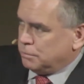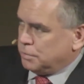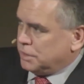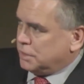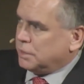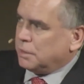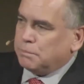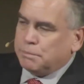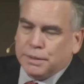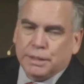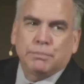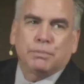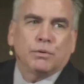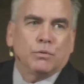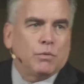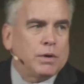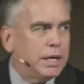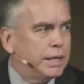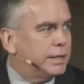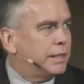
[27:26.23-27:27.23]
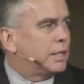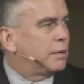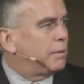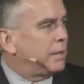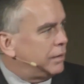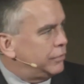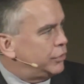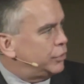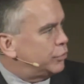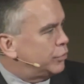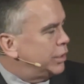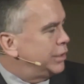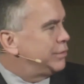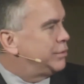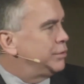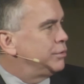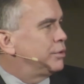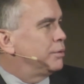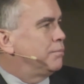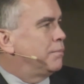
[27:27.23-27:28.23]
But some people wind up having to run
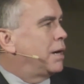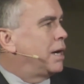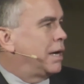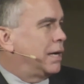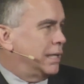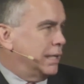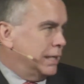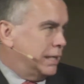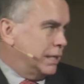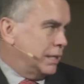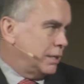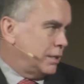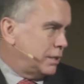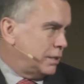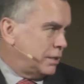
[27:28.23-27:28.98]
through the mud,